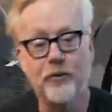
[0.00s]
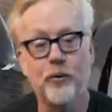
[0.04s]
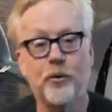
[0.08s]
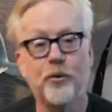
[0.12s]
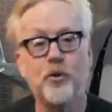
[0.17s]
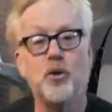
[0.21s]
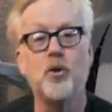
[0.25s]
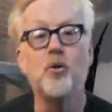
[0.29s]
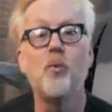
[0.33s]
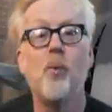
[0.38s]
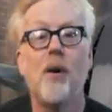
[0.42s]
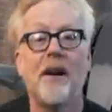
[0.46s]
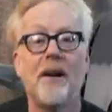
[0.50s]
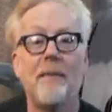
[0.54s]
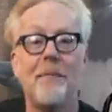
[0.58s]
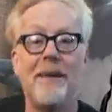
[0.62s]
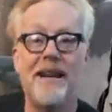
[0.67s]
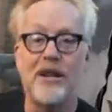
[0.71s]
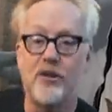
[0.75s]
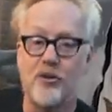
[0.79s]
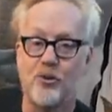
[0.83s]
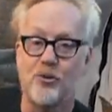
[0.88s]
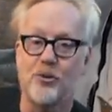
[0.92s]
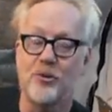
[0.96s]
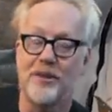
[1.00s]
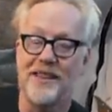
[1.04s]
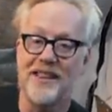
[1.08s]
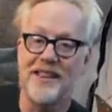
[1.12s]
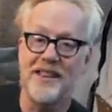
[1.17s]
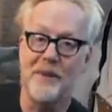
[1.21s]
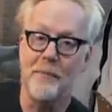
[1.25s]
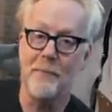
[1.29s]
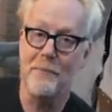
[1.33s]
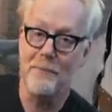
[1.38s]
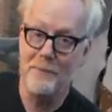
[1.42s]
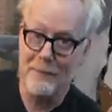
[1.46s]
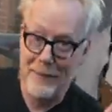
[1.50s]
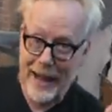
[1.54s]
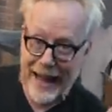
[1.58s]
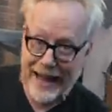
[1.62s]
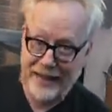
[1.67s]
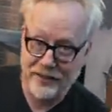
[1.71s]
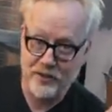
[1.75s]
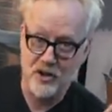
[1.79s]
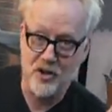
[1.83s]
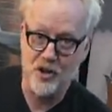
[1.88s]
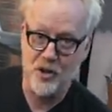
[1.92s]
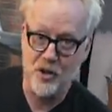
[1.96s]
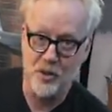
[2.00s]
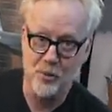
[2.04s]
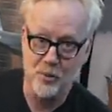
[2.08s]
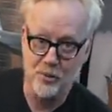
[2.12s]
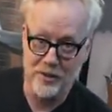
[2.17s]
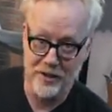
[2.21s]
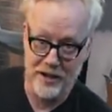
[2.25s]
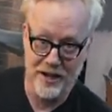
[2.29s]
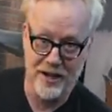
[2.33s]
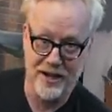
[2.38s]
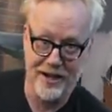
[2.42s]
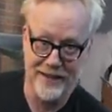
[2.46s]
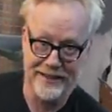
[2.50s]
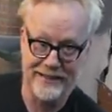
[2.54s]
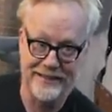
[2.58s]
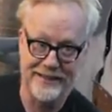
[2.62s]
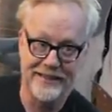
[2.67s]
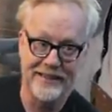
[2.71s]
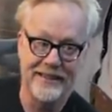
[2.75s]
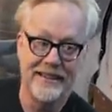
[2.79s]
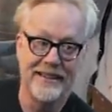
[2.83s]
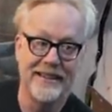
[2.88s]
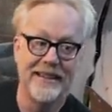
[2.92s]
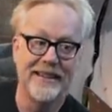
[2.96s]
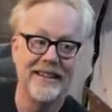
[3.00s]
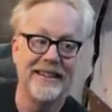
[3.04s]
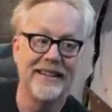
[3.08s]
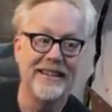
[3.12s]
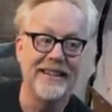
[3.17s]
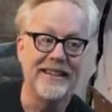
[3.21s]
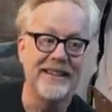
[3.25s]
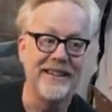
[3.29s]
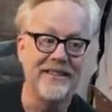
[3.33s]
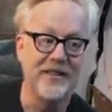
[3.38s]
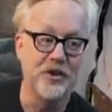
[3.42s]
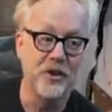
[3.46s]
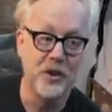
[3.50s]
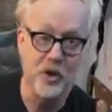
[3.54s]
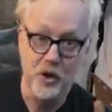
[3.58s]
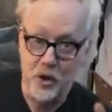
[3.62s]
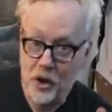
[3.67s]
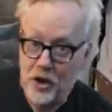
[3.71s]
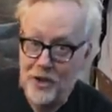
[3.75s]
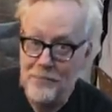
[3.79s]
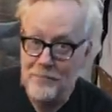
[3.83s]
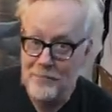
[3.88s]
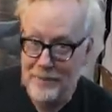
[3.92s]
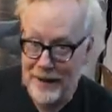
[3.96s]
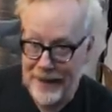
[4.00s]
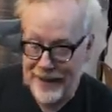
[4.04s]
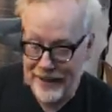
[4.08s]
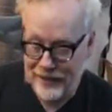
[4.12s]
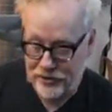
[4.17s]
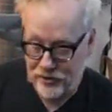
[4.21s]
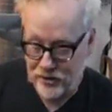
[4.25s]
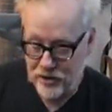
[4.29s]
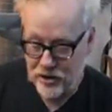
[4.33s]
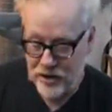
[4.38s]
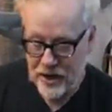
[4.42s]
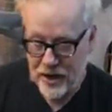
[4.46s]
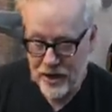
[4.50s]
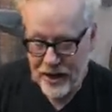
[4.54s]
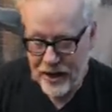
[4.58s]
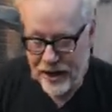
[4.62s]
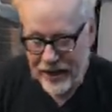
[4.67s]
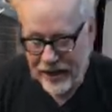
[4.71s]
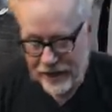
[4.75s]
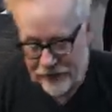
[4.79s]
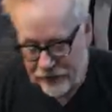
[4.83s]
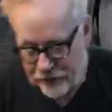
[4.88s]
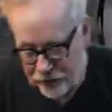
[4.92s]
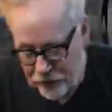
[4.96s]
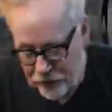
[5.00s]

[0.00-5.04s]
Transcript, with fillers: fuel, you want to make sure that the batch you got is a good batch. And